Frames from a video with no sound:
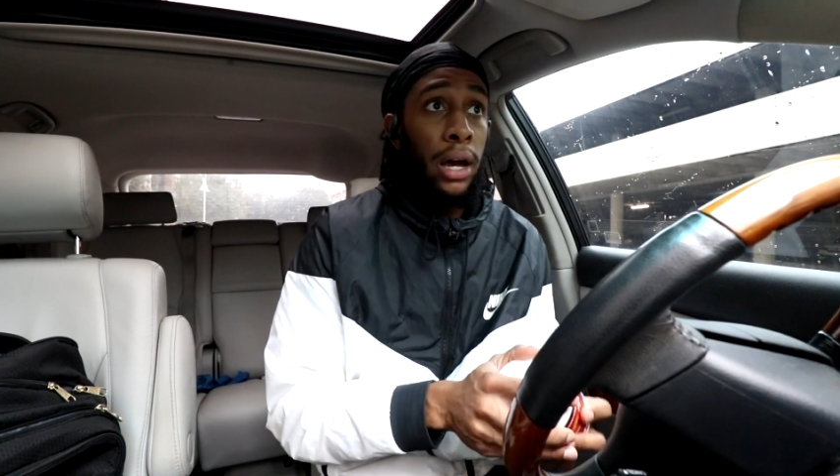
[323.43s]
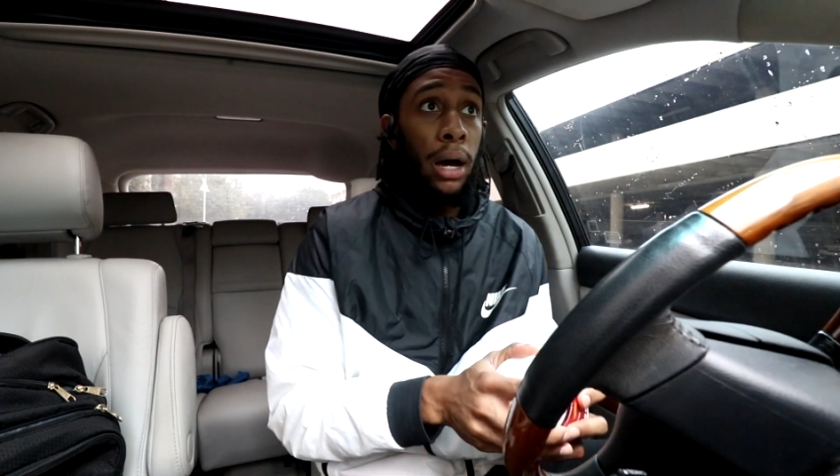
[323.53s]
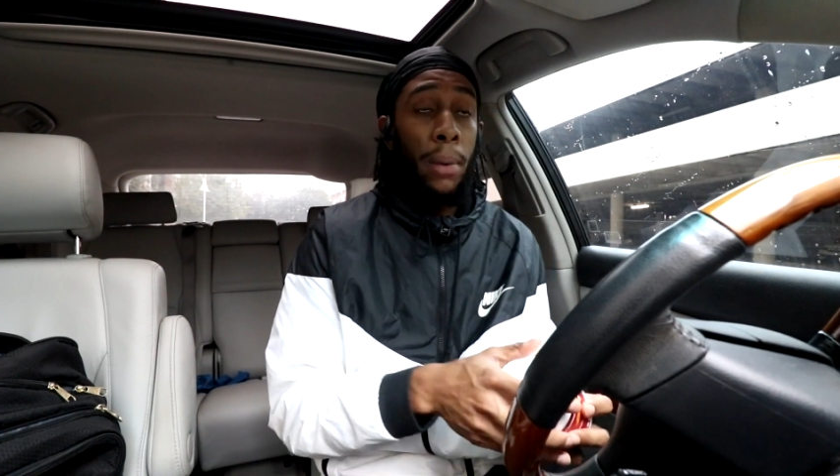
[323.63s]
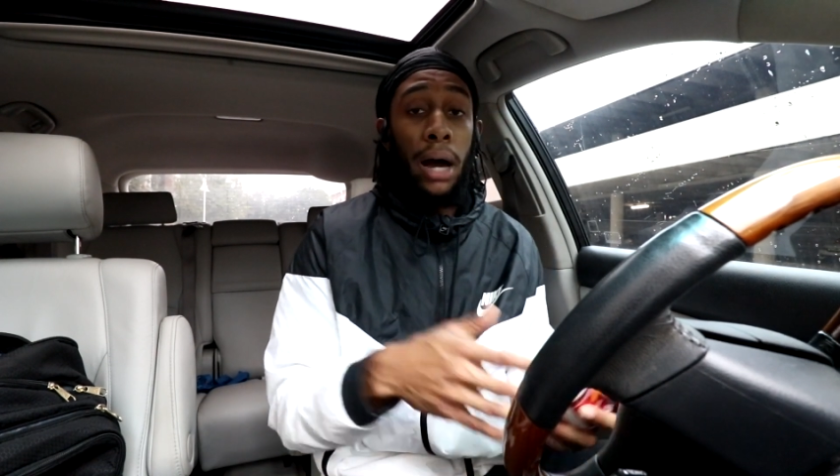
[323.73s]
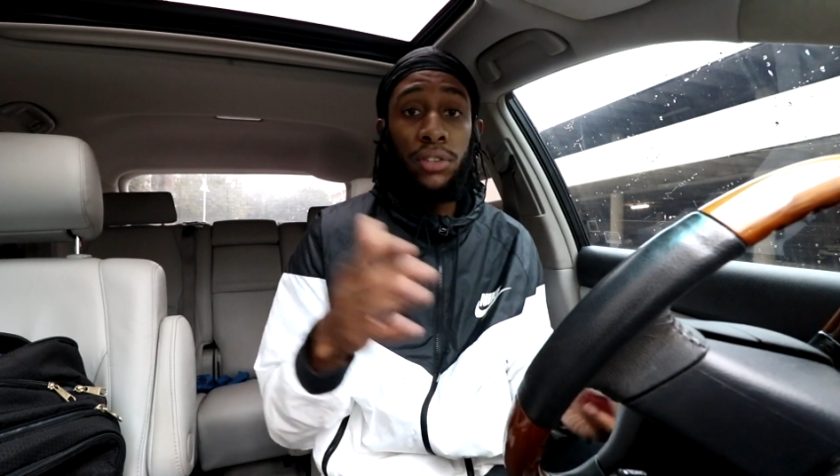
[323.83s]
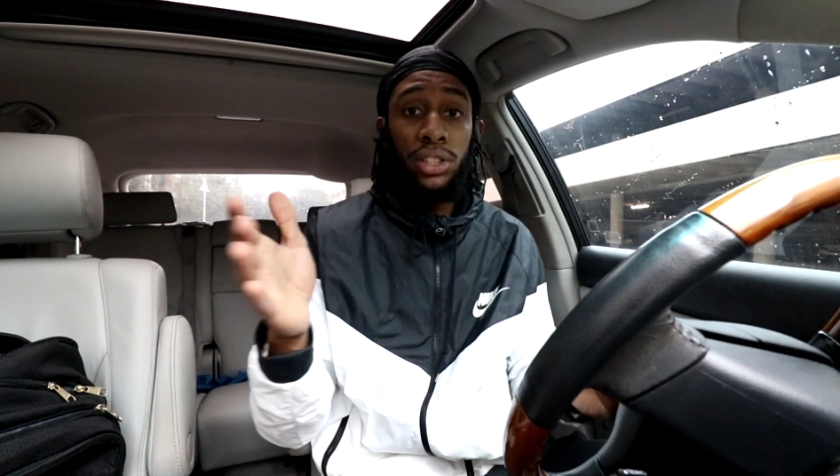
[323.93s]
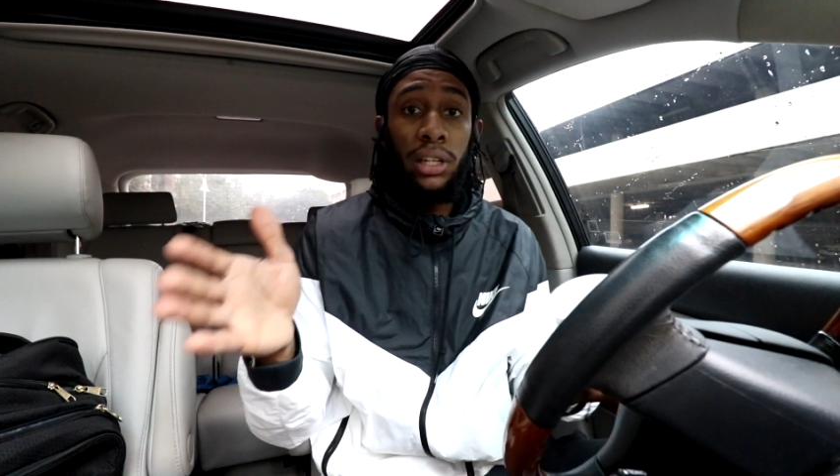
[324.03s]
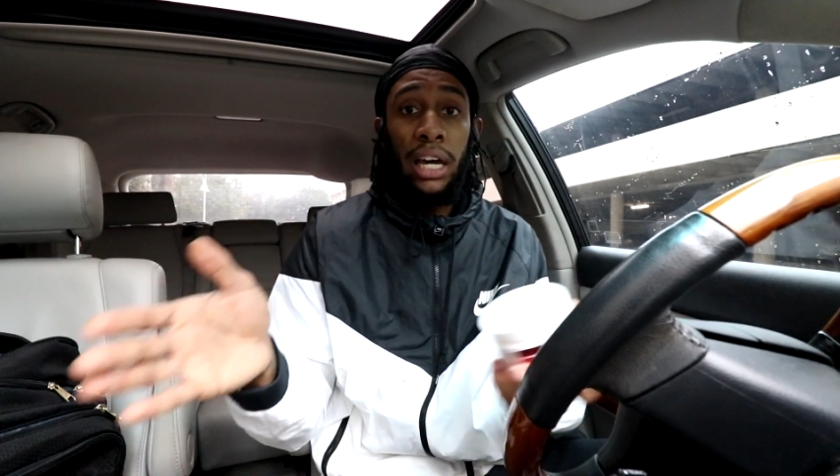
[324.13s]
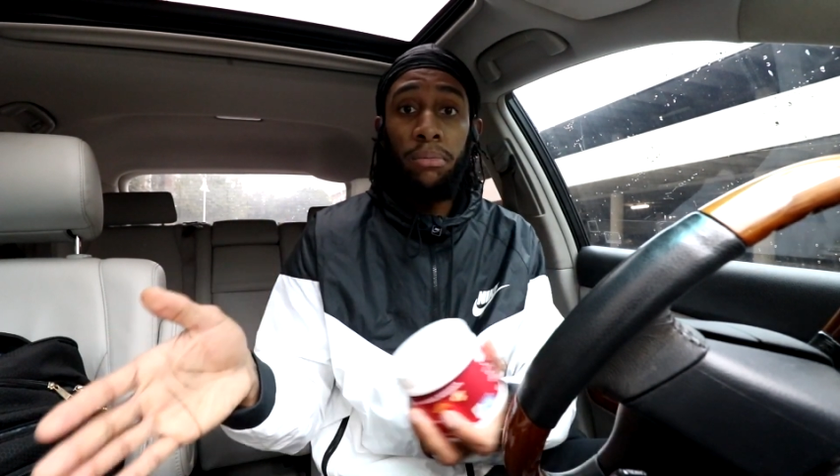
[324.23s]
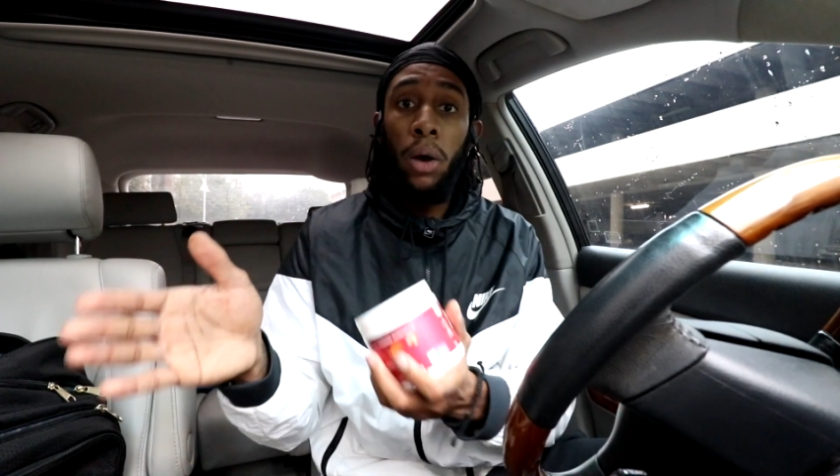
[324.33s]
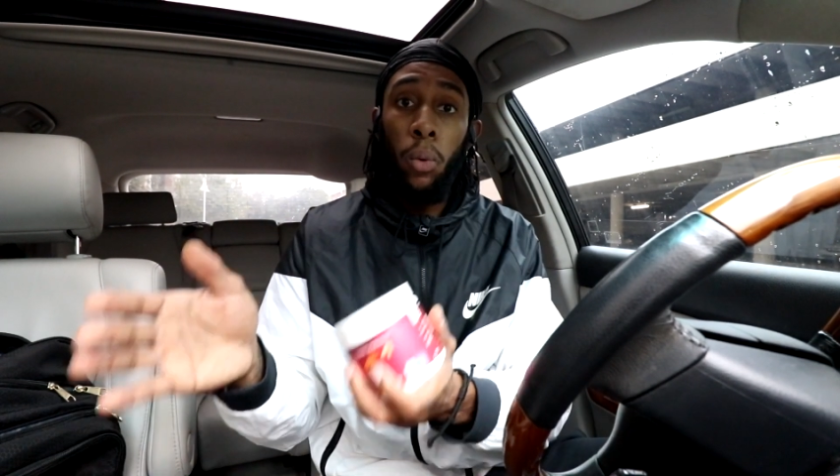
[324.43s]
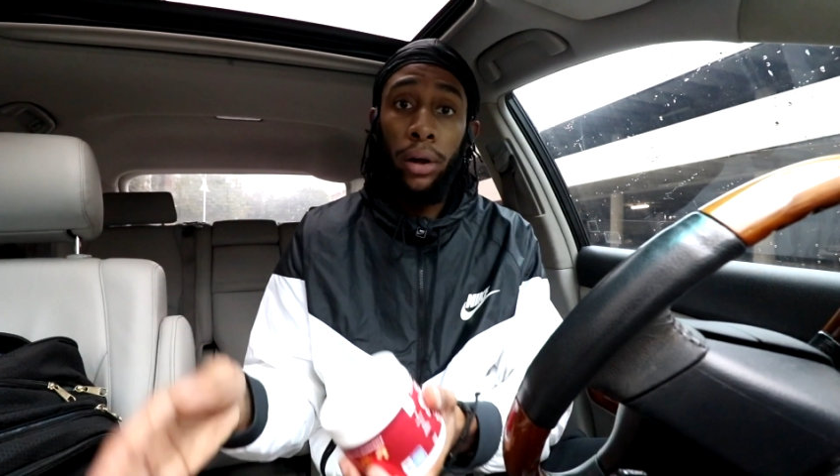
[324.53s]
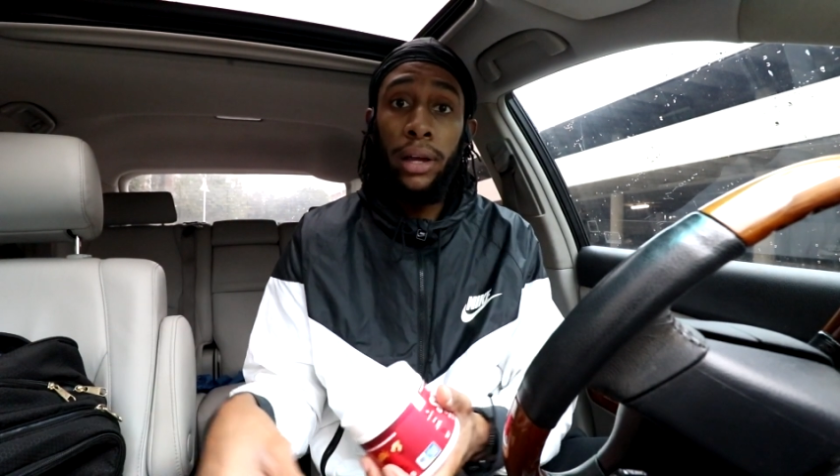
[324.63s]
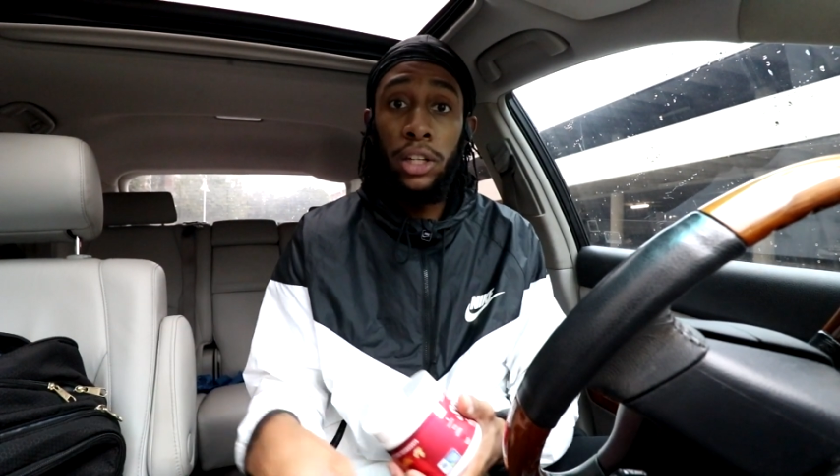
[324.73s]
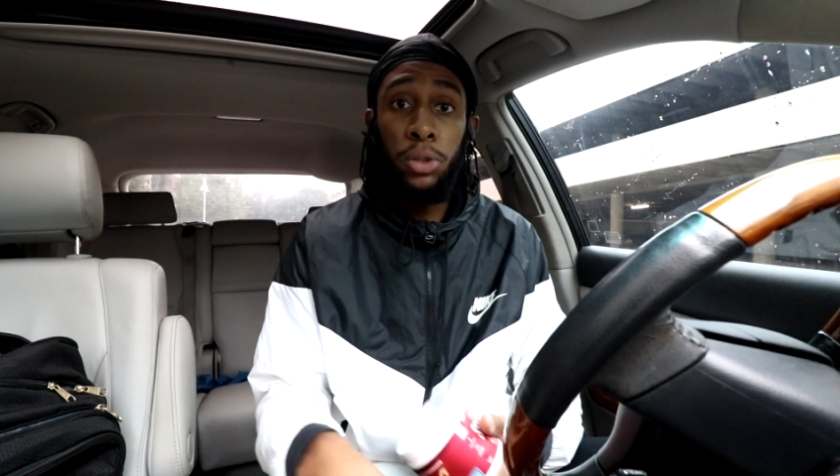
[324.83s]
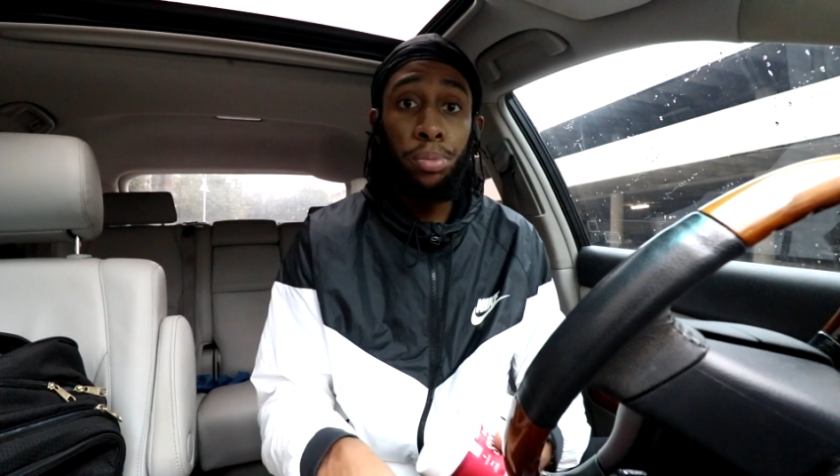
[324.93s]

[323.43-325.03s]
Obviously I have my workout